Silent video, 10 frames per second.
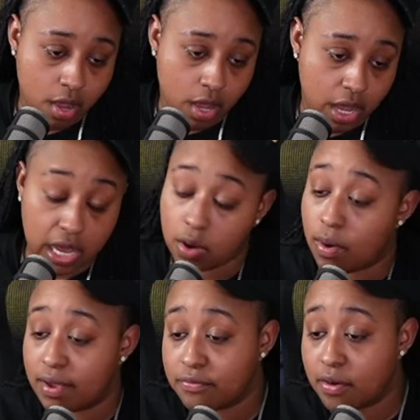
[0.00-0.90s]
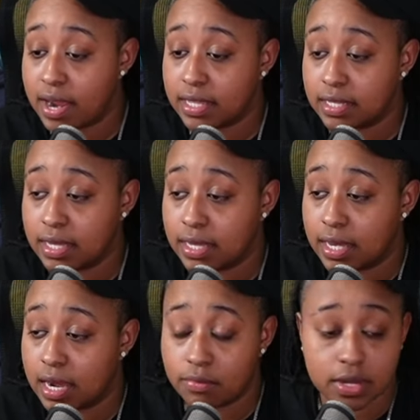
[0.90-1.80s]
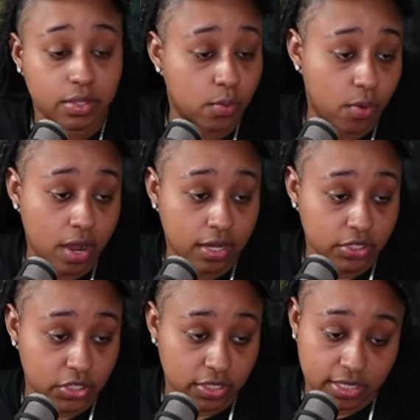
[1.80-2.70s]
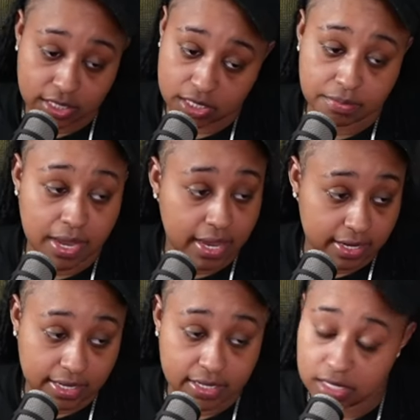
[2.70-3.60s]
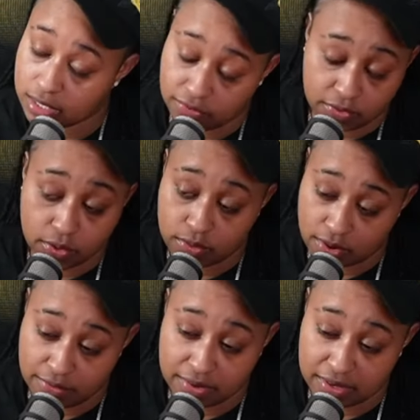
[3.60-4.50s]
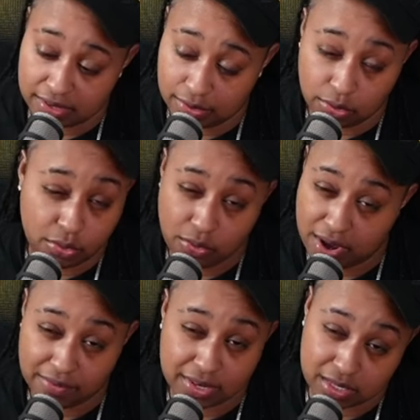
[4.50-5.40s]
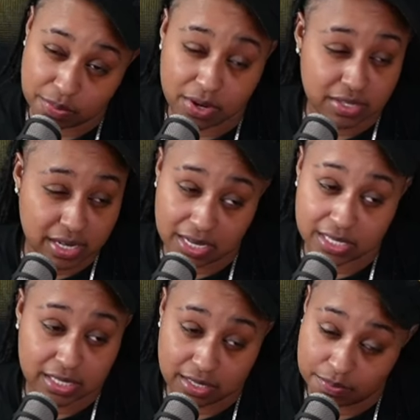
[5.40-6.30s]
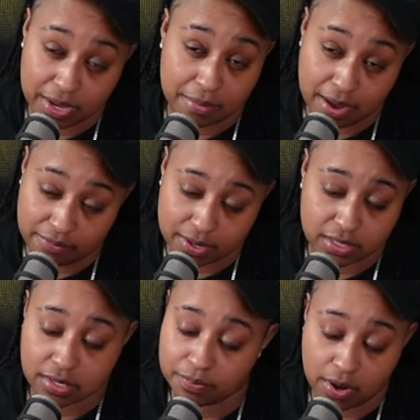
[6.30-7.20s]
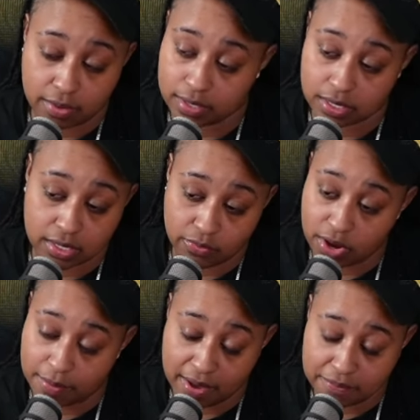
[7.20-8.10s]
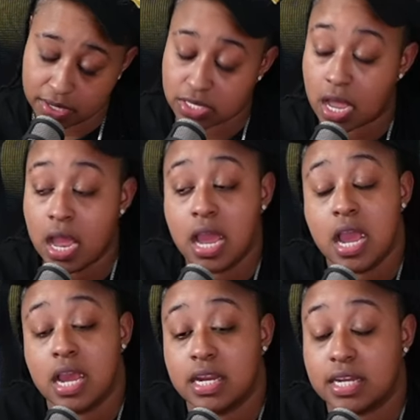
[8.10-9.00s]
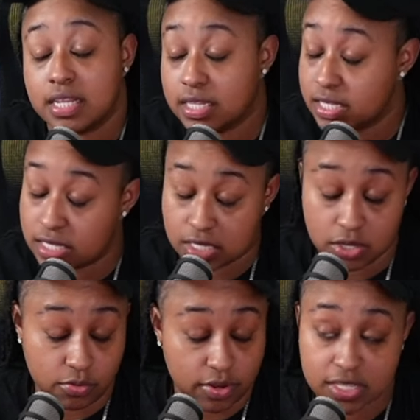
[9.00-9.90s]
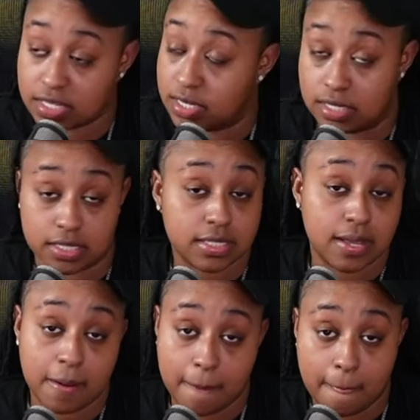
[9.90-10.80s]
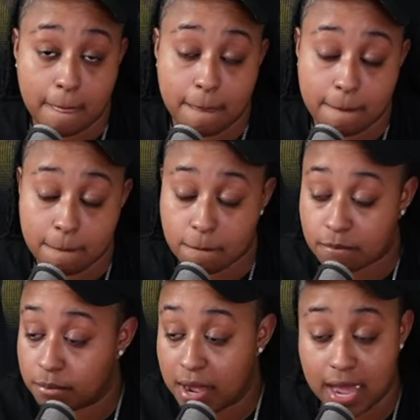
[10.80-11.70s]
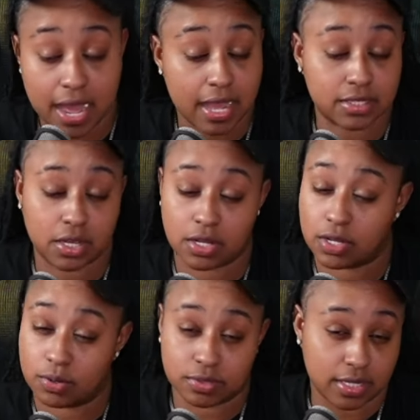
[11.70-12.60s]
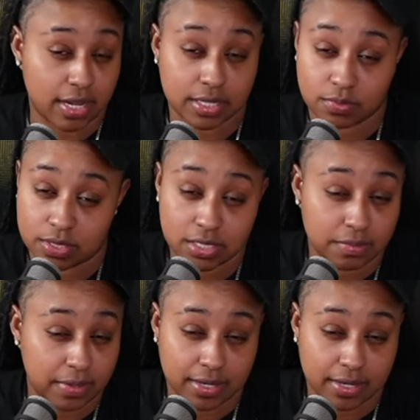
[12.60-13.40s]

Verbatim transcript: And quite frankly, I'd rather watch this man eat this food over here or whoever this person is, this big mouth person, this person, this real mouth person, than listen to the rest of this. My eyes are closing as we speak.